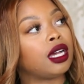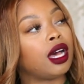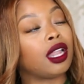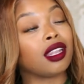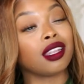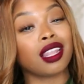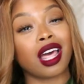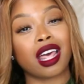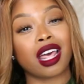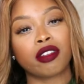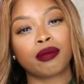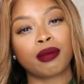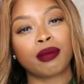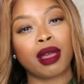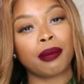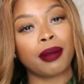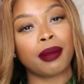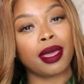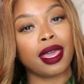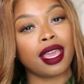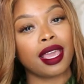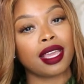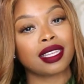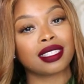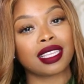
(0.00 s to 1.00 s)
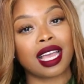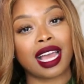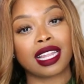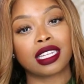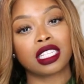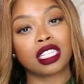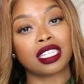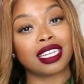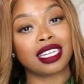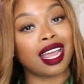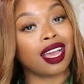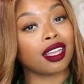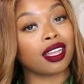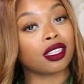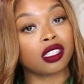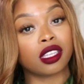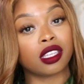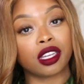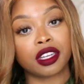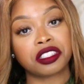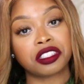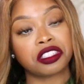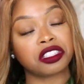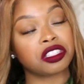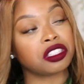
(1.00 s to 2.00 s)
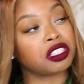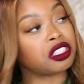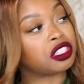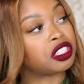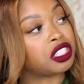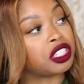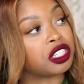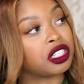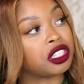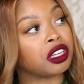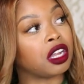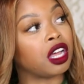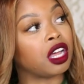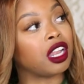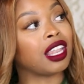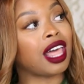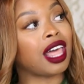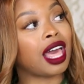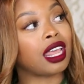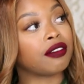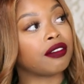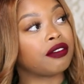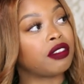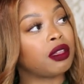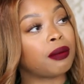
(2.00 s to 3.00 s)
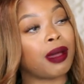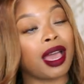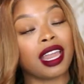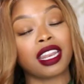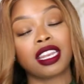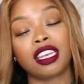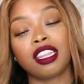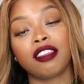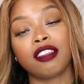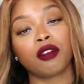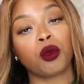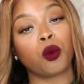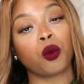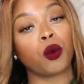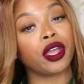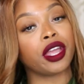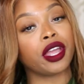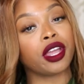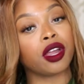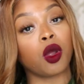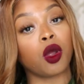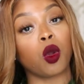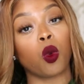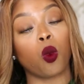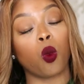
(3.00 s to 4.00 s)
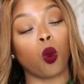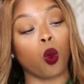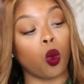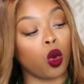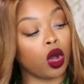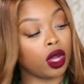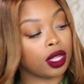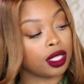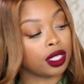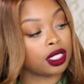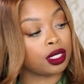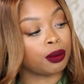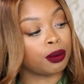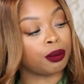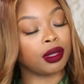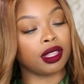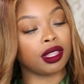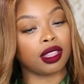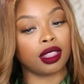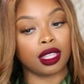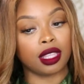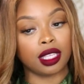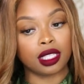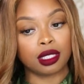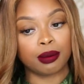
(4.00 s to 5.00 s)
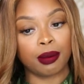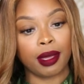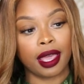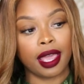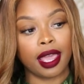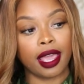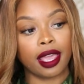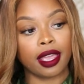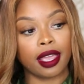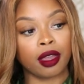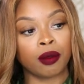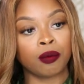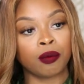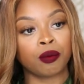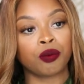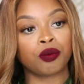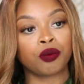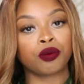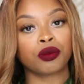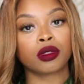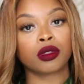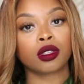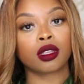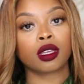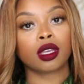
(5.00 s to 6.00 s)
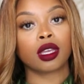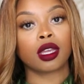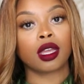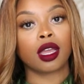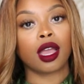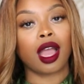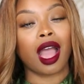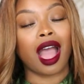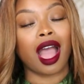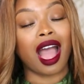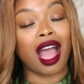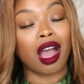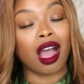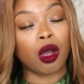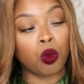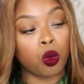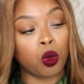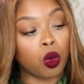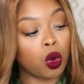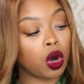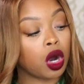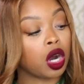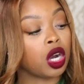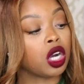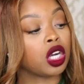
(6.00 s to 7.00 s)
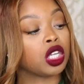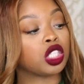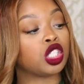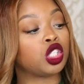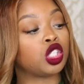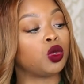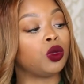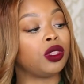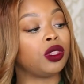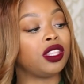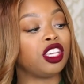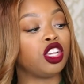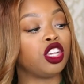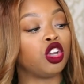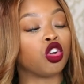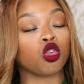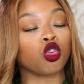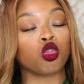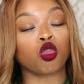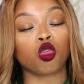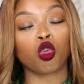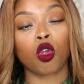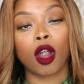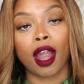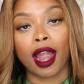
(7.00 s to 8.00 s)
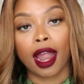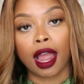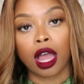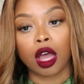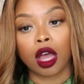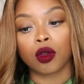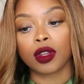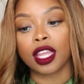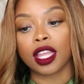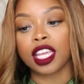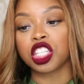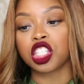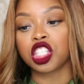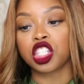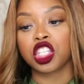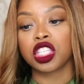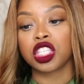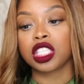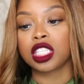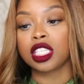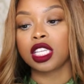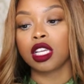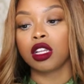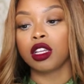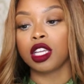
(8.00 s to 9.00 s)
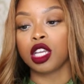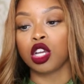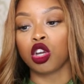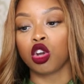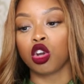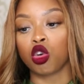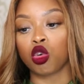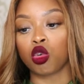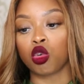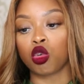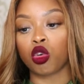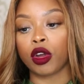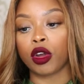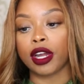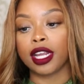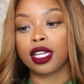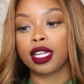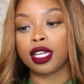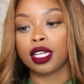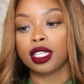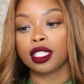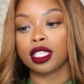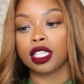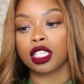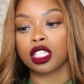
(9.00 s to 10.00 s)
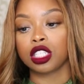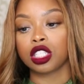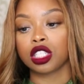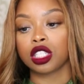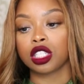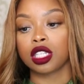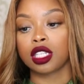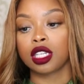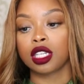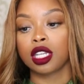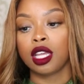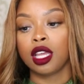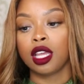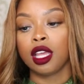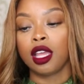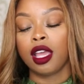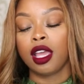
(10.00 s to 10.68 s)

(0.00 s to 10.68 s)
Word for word: A lot of my bags I did not touch this year. A lot of them I didn't even wear once. But this bag, I wore her to the ground. And she's still in great condition.